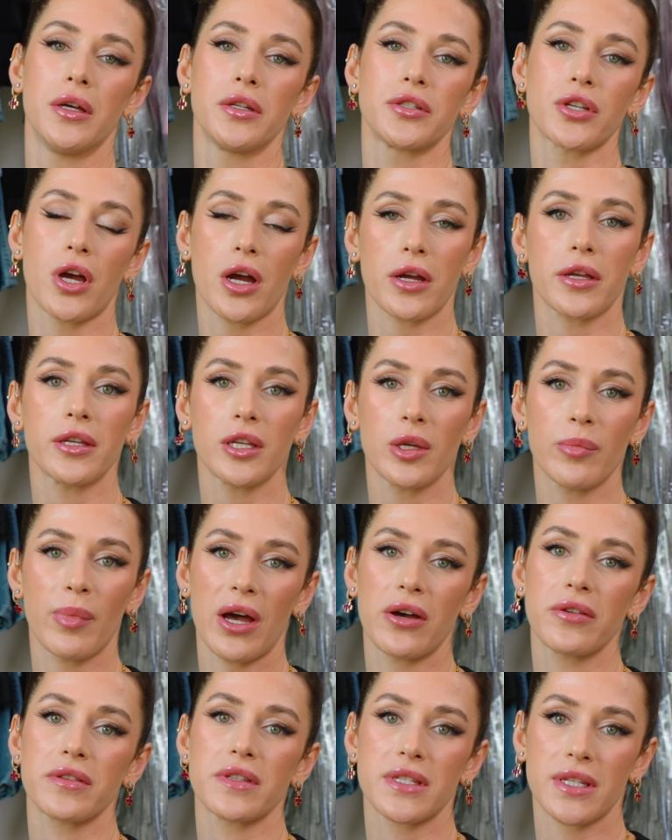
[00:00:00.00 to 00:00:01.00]
Talking
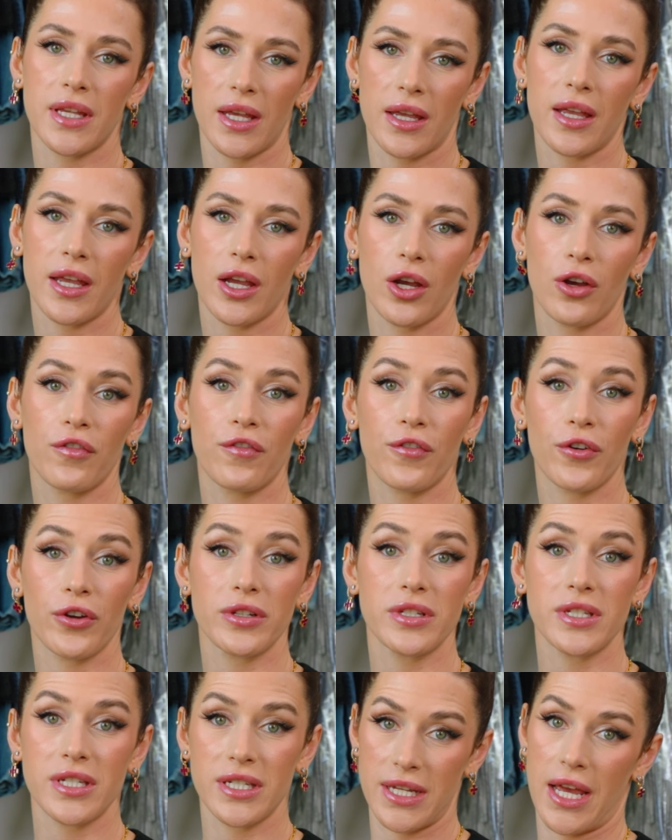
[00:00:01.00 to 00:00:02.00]
about skincare for
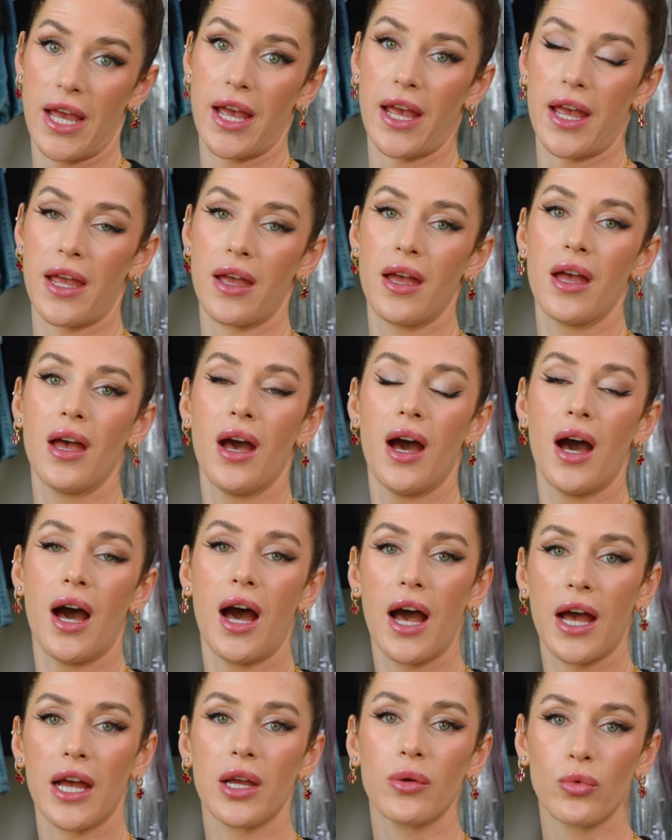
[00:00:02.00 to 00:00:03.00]
today,
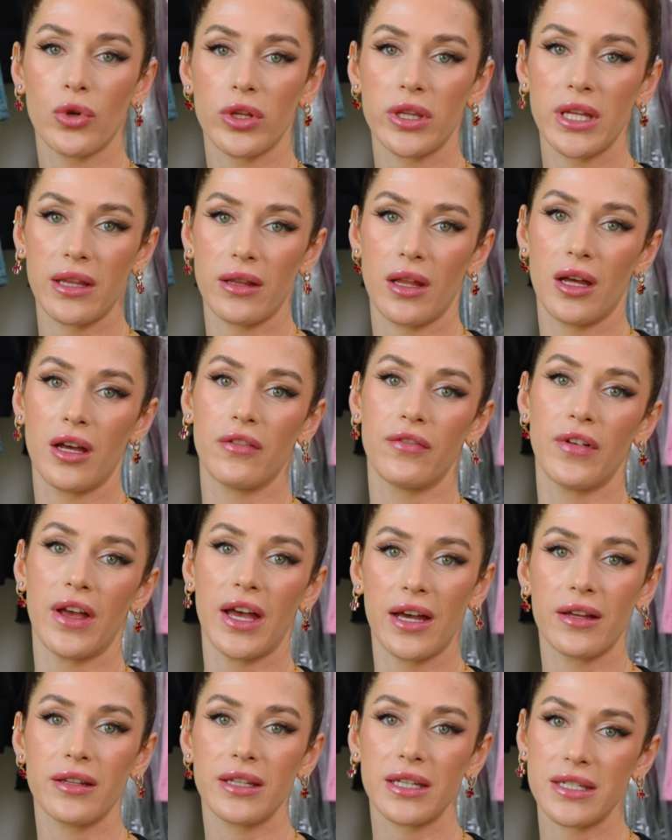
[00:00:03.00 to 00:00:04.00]
I really love
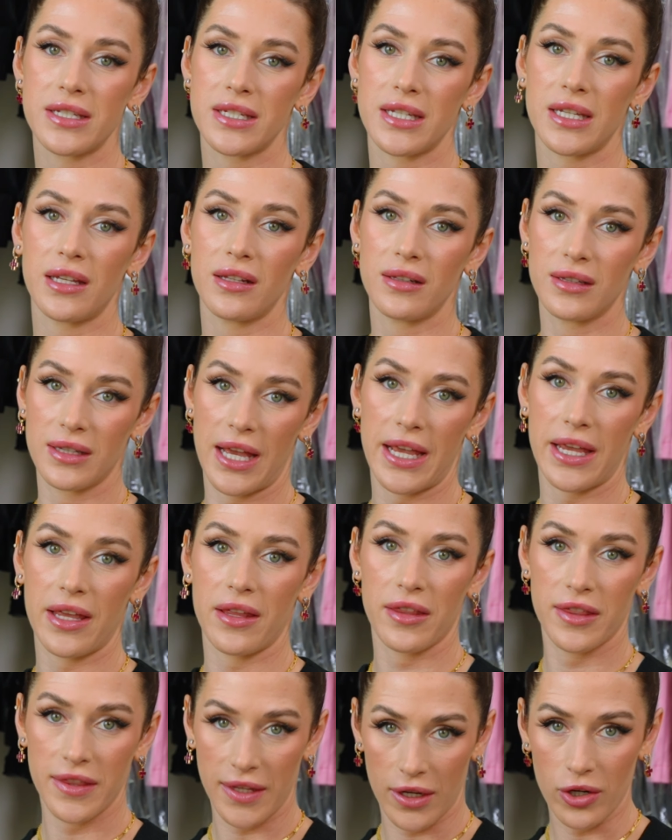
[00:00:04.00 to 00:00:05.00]
LED light
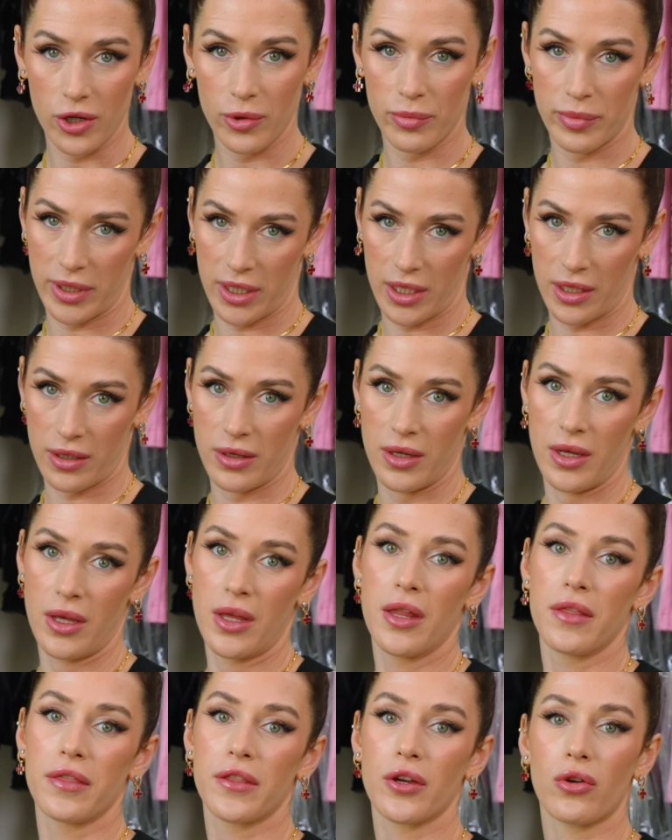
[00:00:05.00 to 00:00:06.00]
therapy.
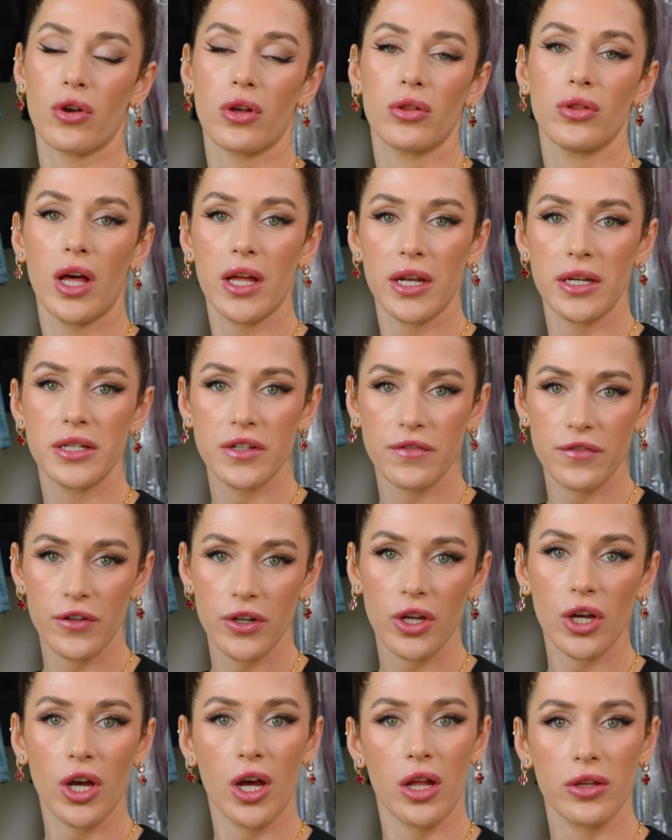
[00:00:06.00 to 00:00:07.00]
There are a lot of
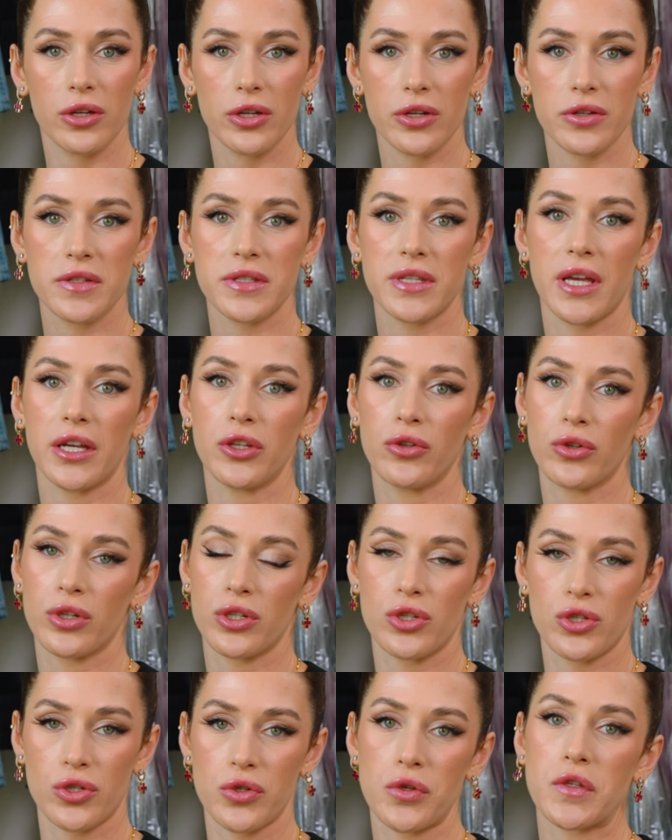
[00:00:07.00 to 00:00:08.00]
different colors that you
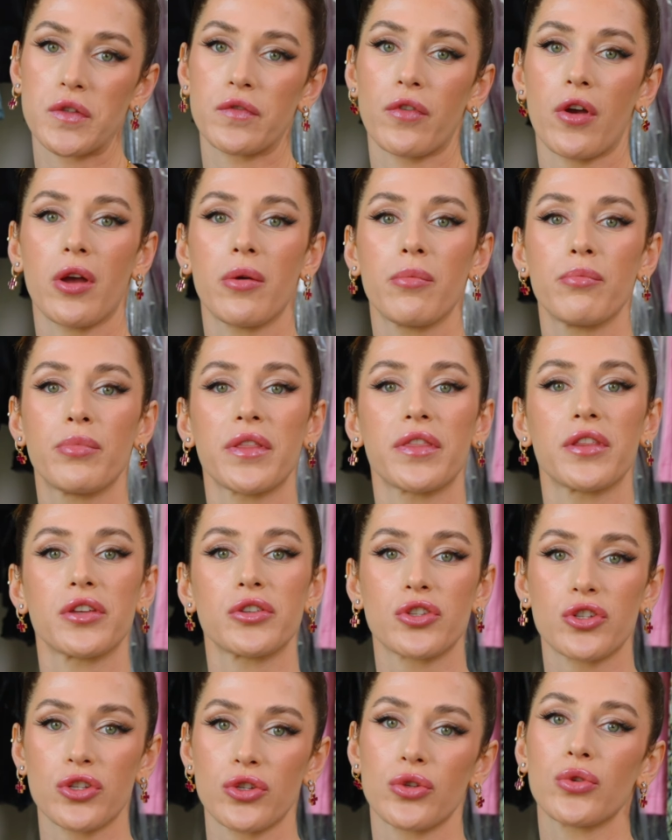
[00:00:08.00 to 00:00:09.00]
can choose from, but the
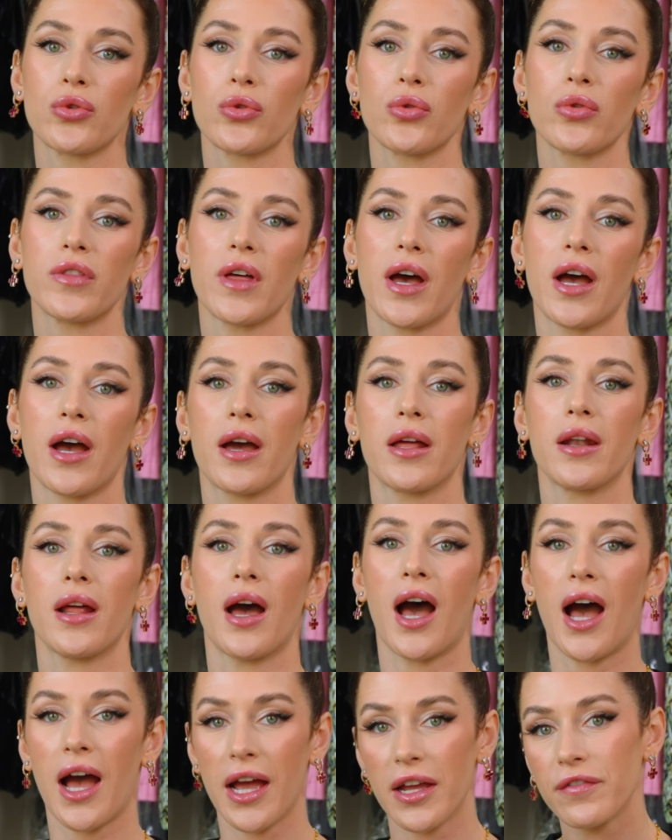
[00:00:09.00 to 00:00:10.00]
2 that
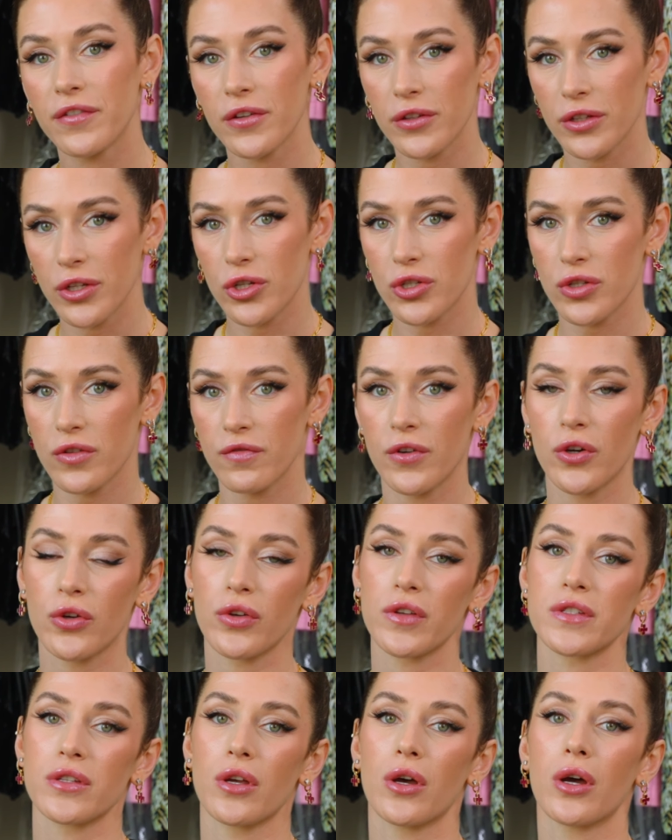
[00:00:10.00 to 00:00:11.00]
I feel that you should
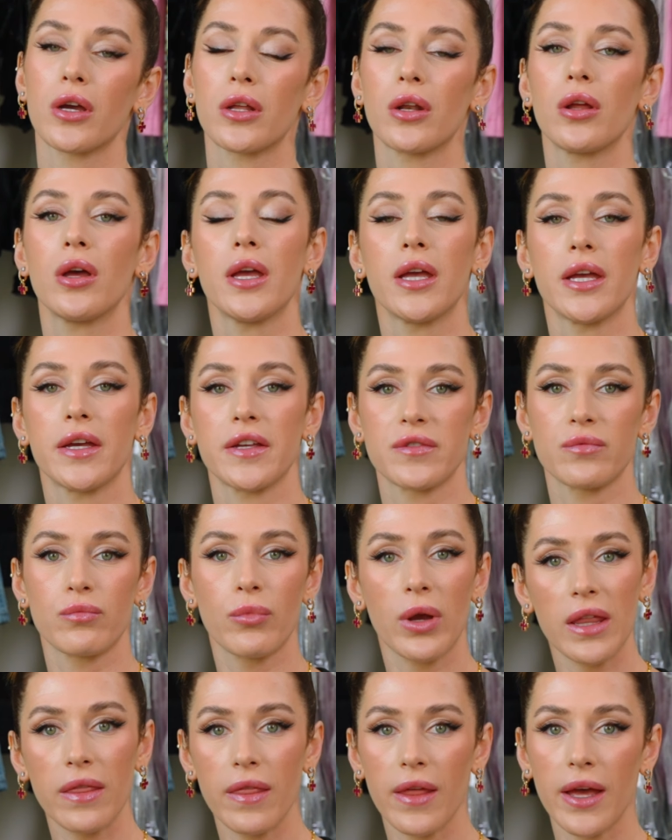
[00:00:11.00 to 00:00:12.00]
focus on is
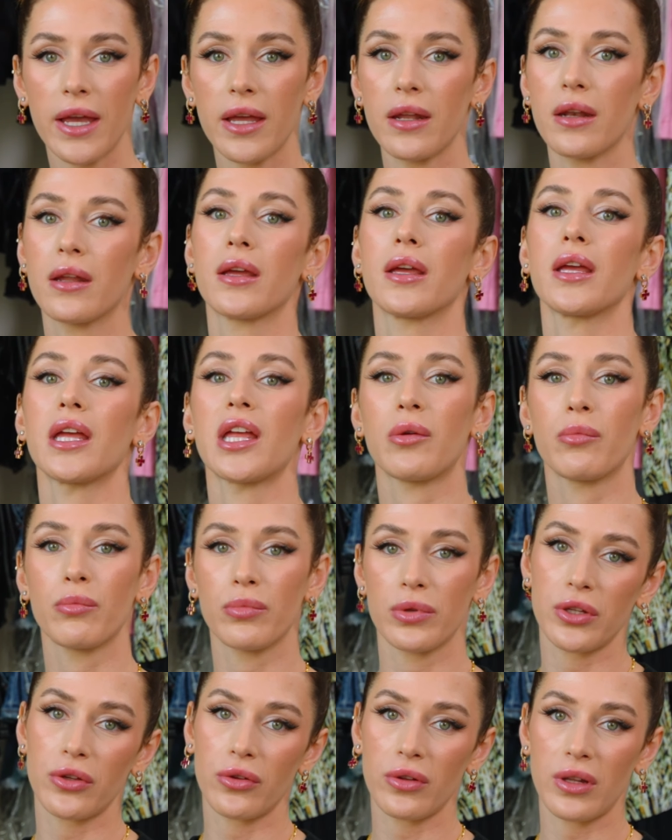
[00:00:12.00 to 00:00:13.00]
red light and
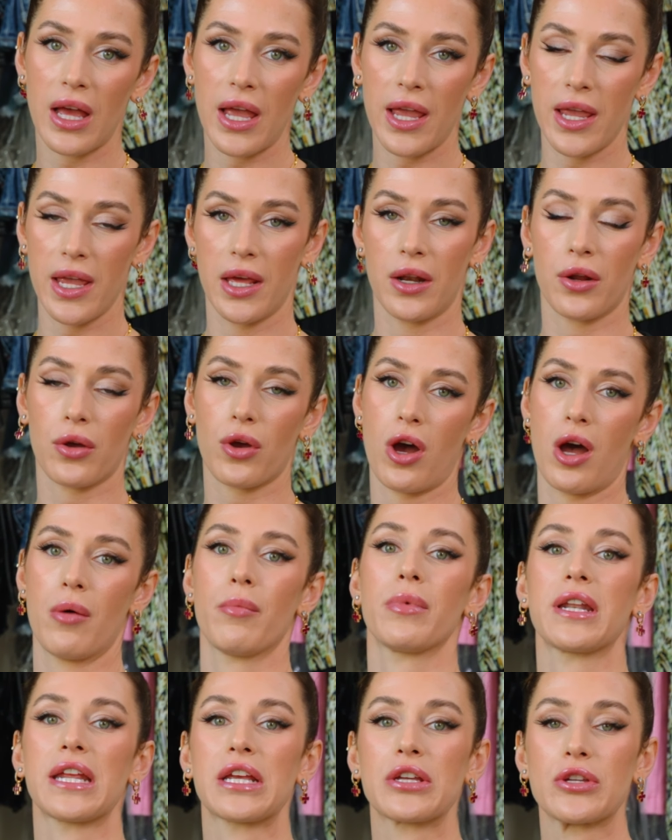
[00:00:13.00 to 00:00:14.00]
blue light, and a
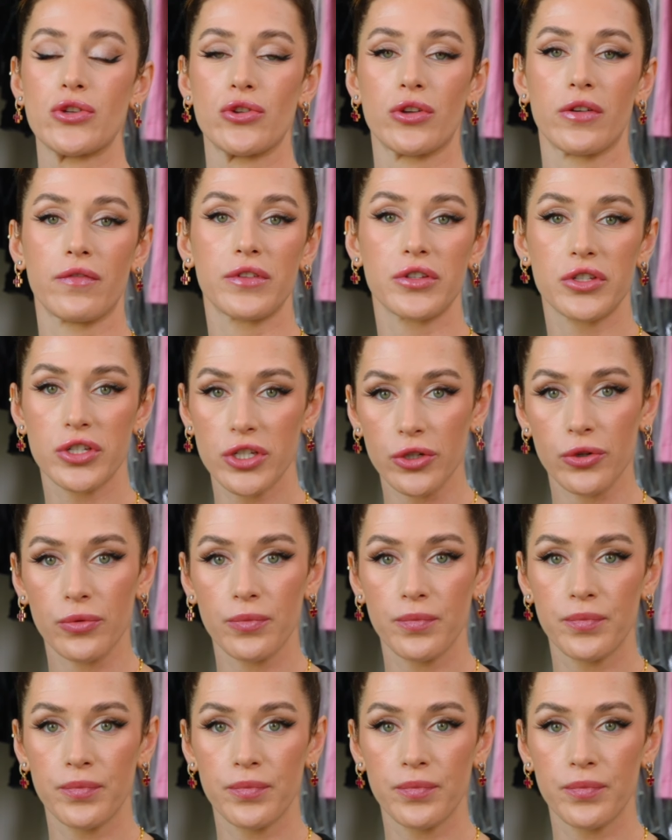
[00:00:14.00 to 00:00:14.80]
combination of the 2.